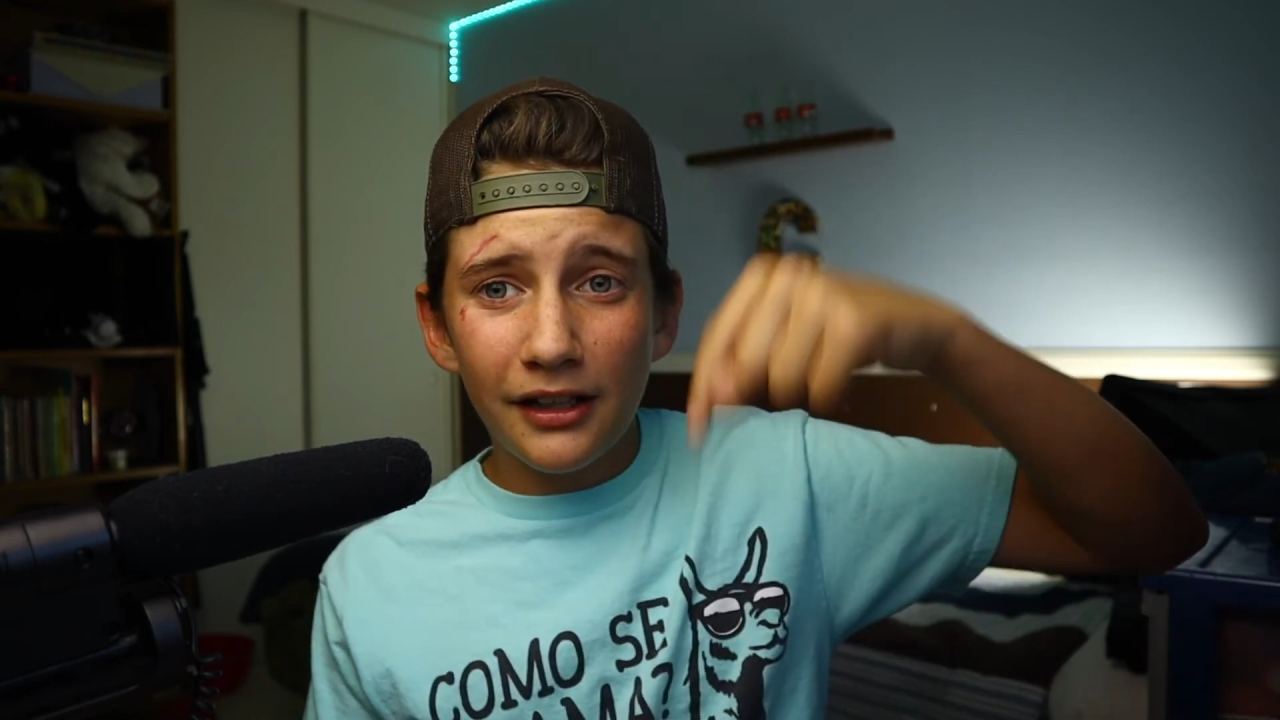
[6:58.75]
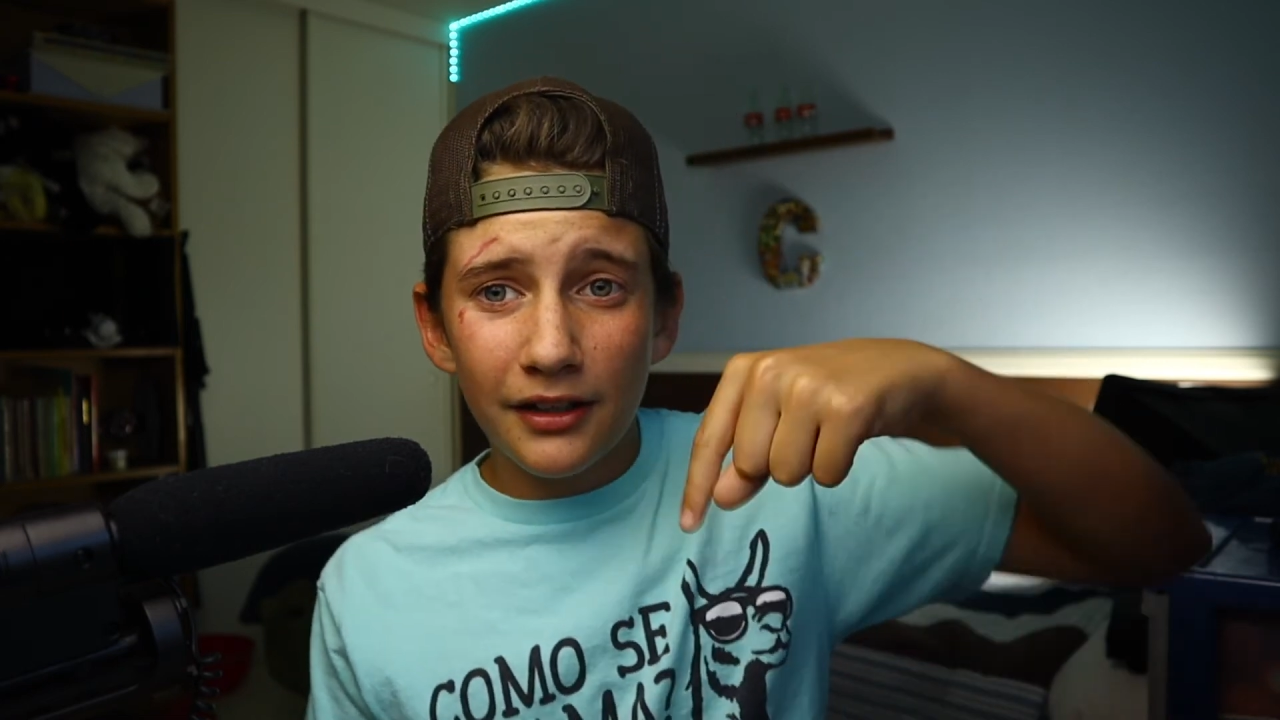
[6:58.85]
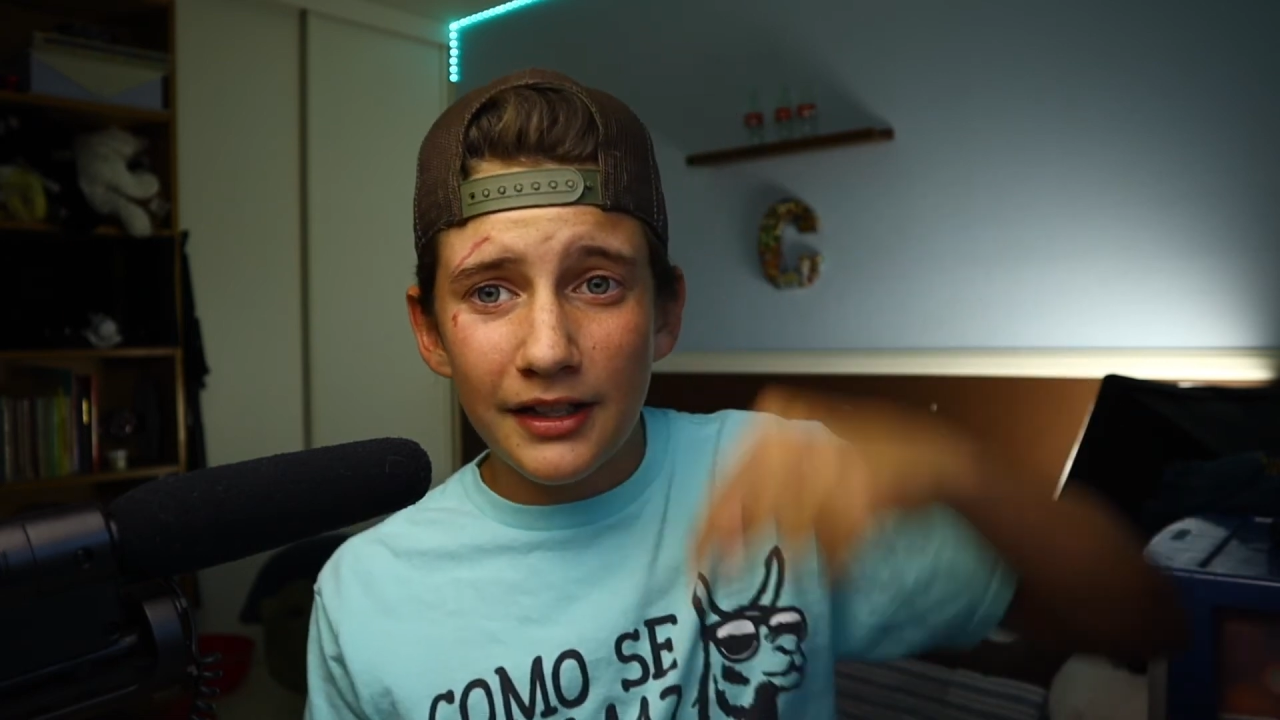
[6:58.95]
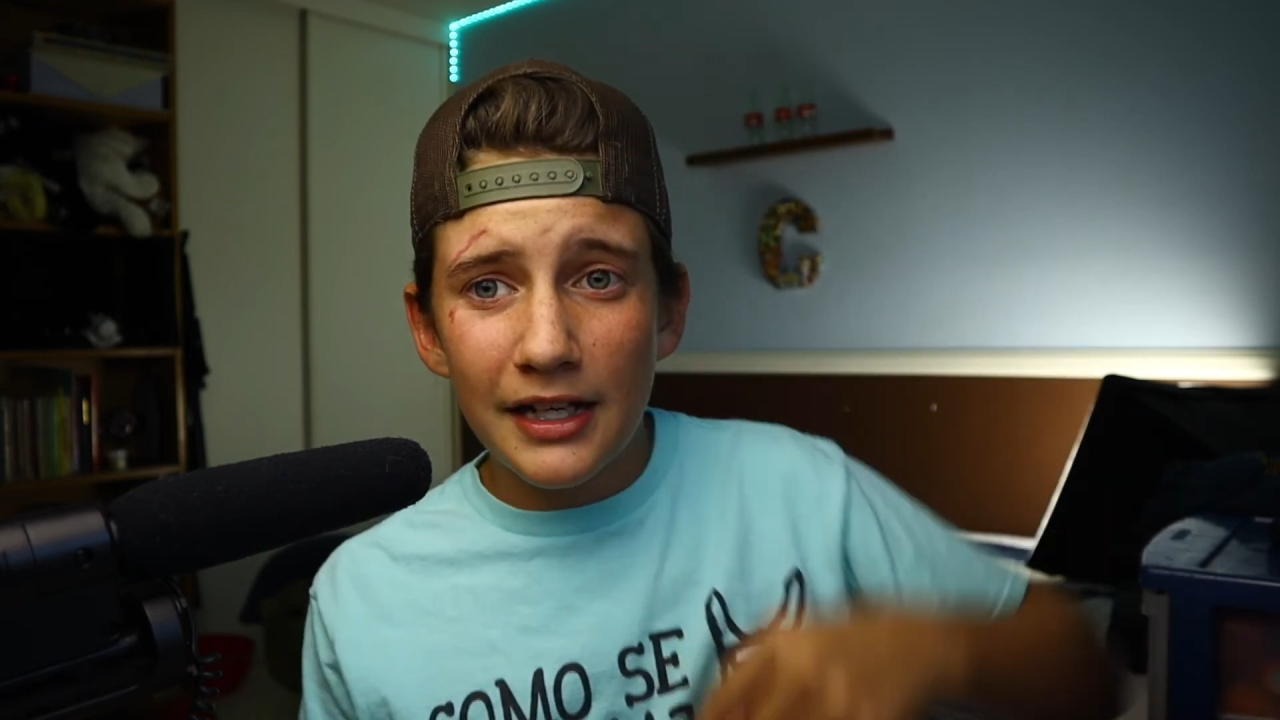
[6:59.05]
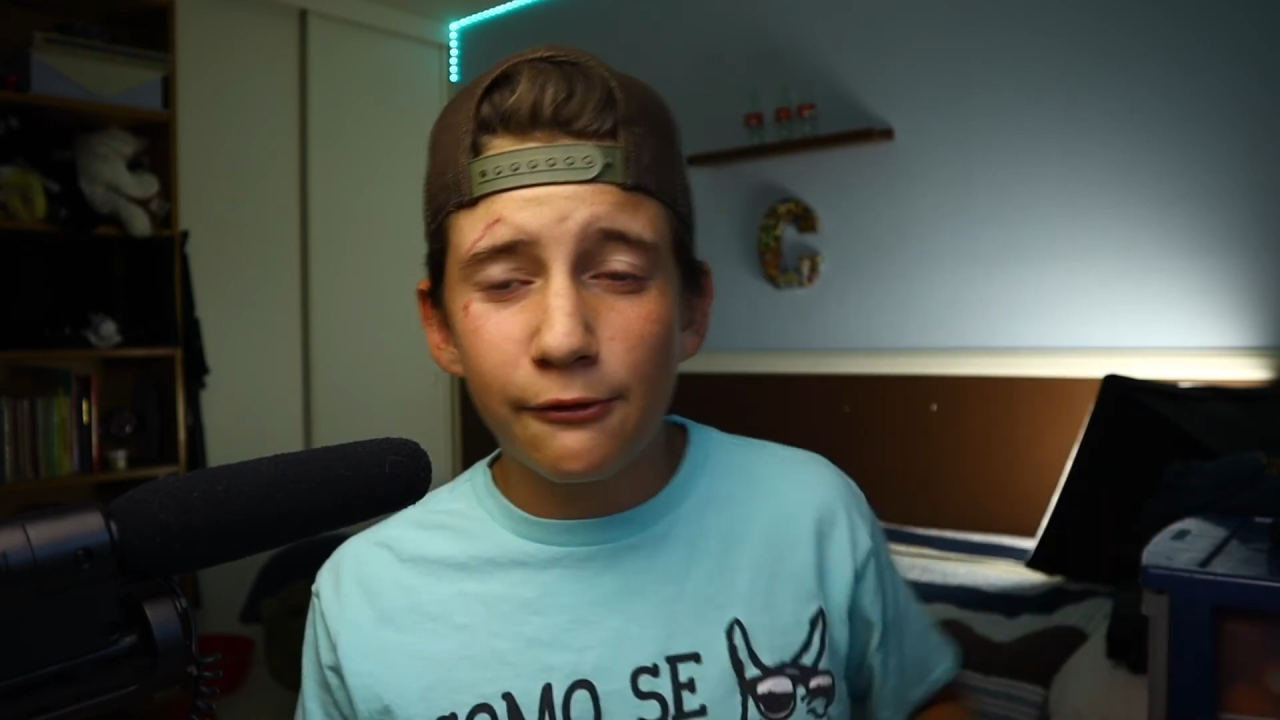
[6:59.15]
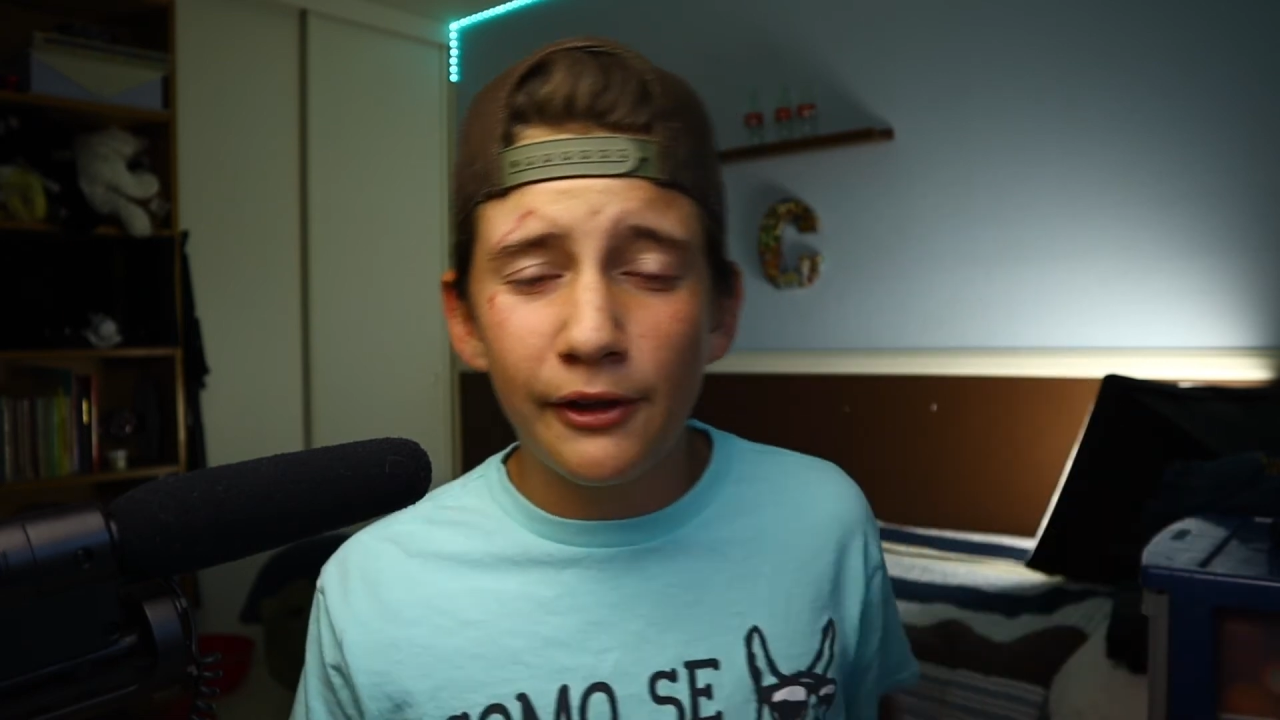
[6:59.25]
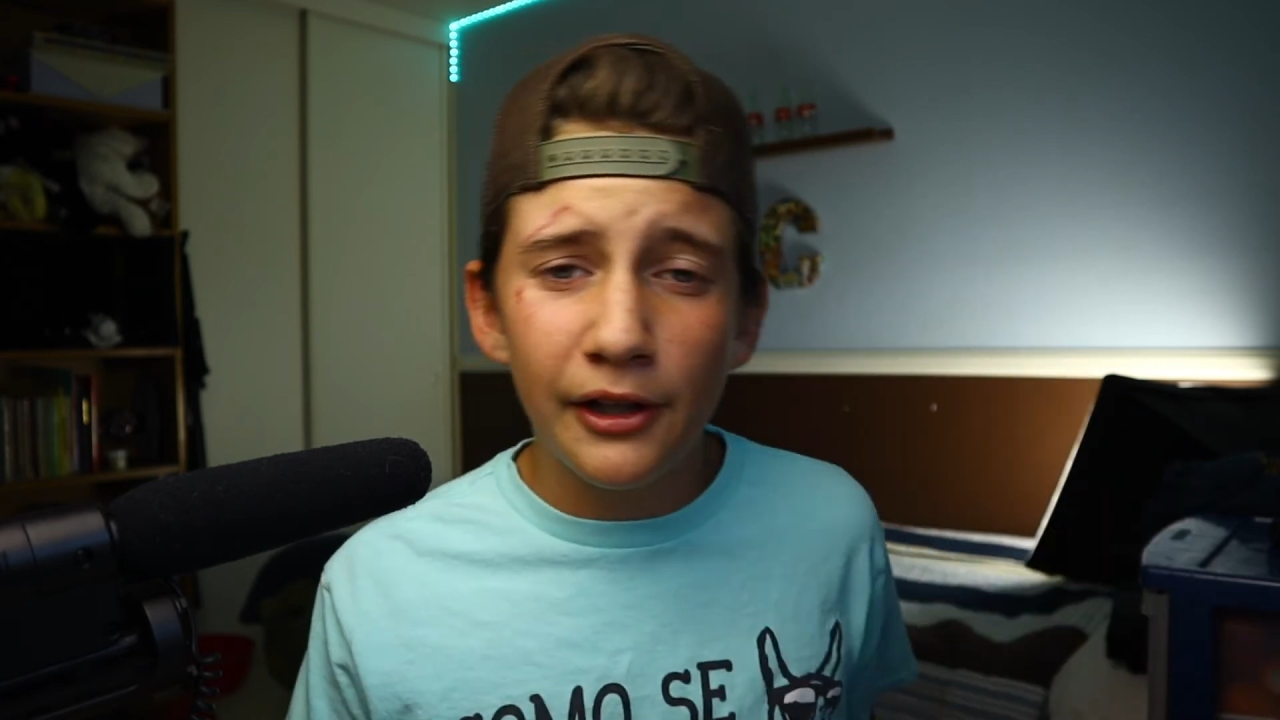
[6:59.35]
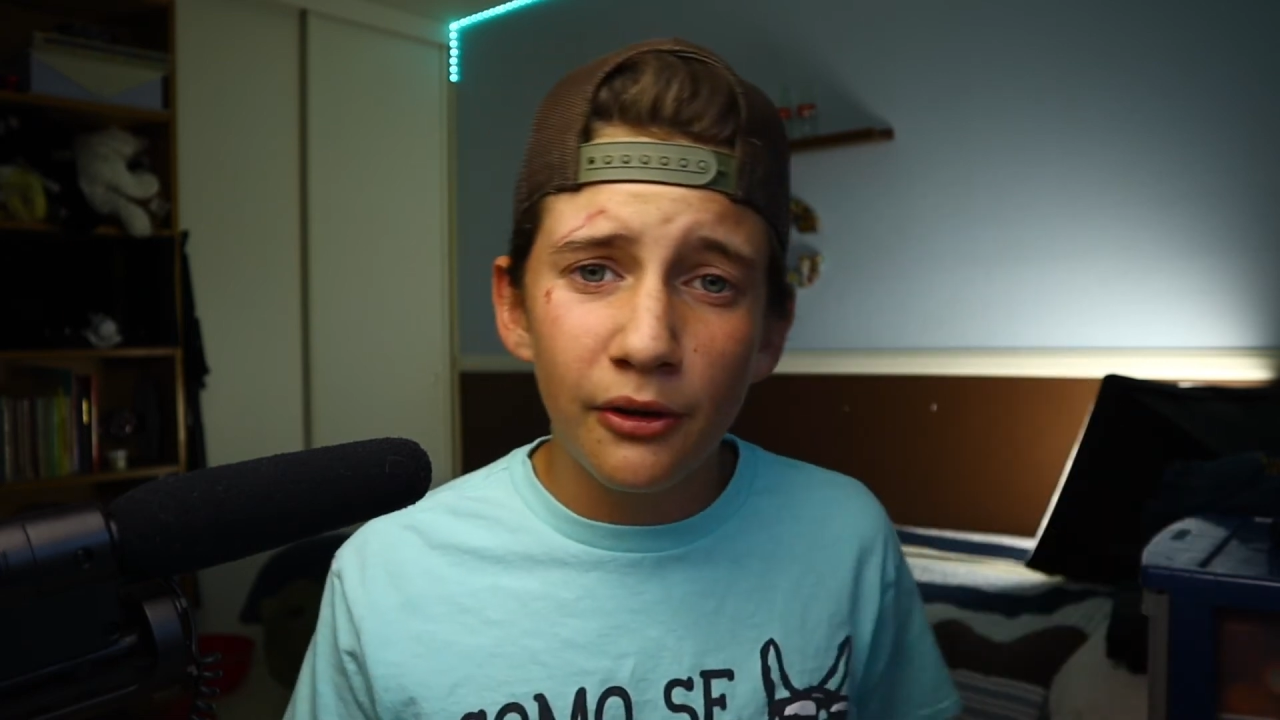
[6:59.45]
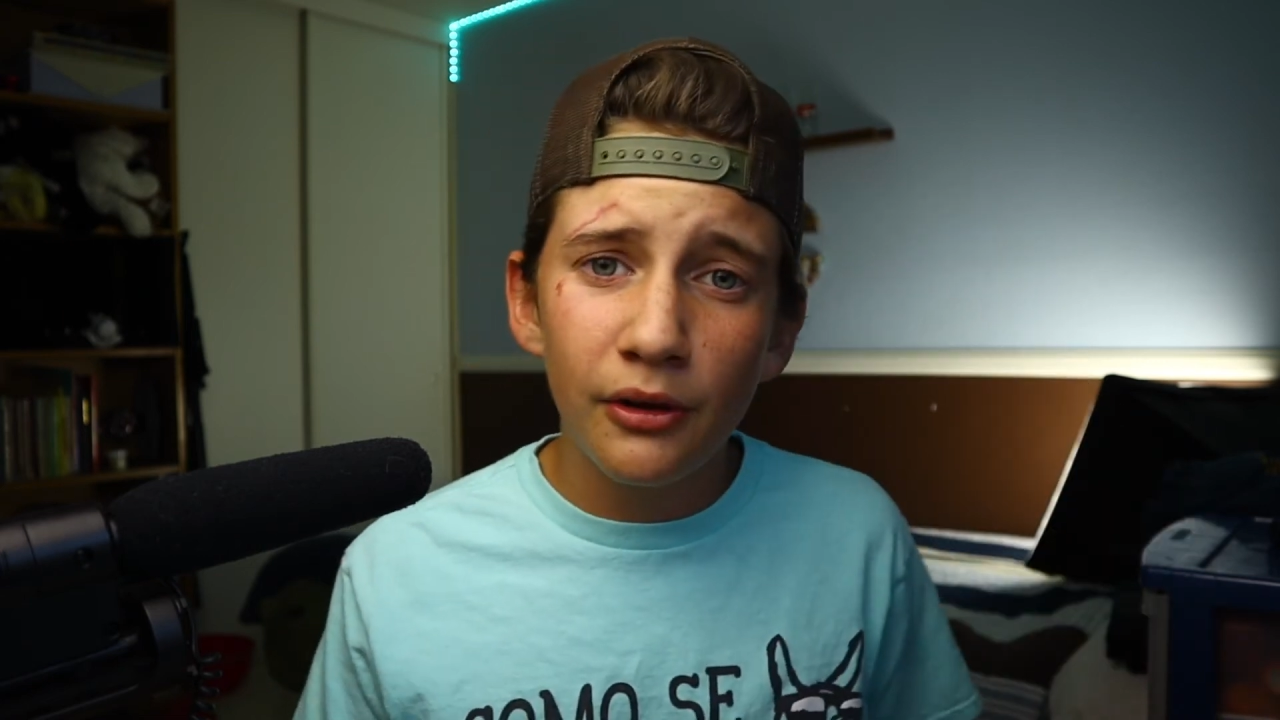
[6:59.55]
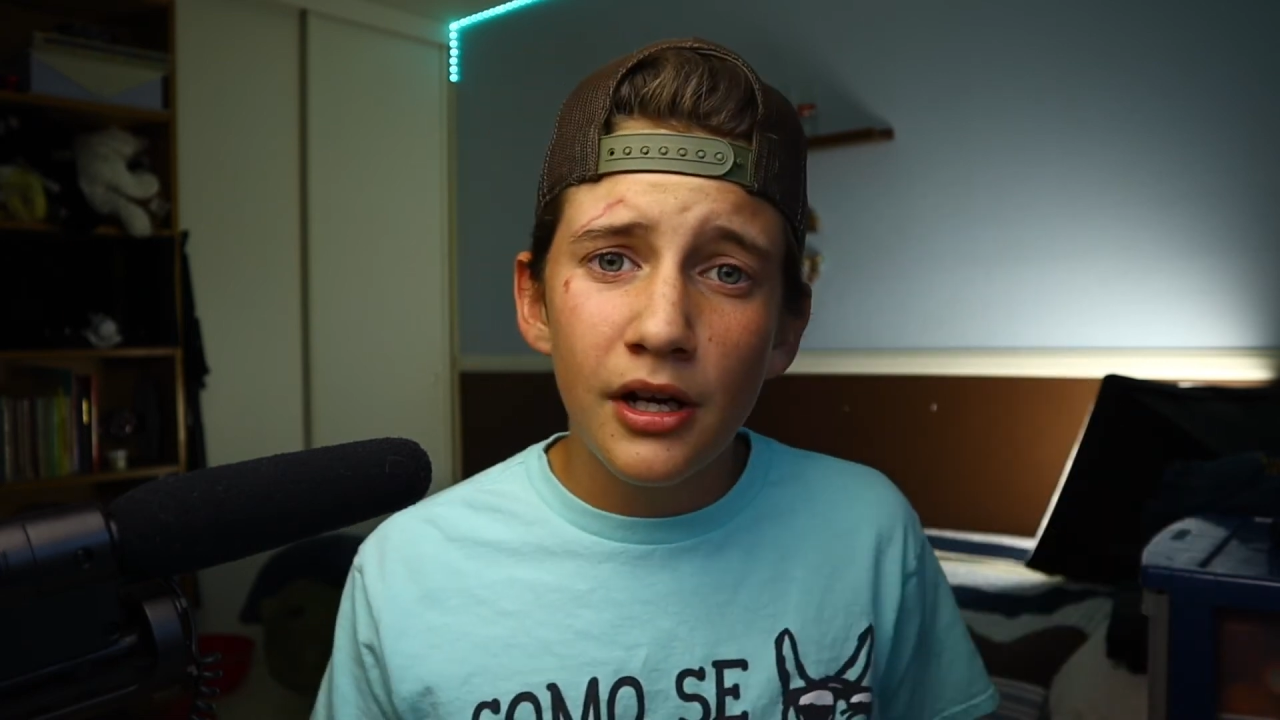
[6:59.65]
on today's
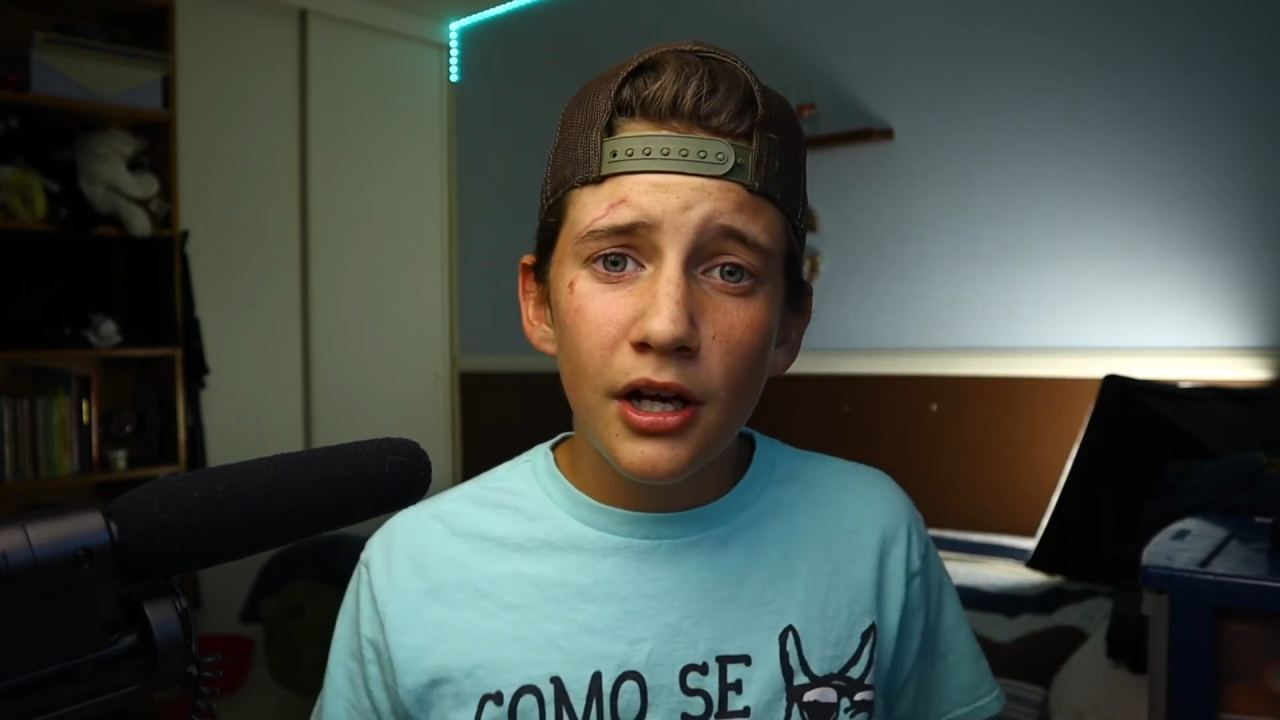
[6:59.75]
video.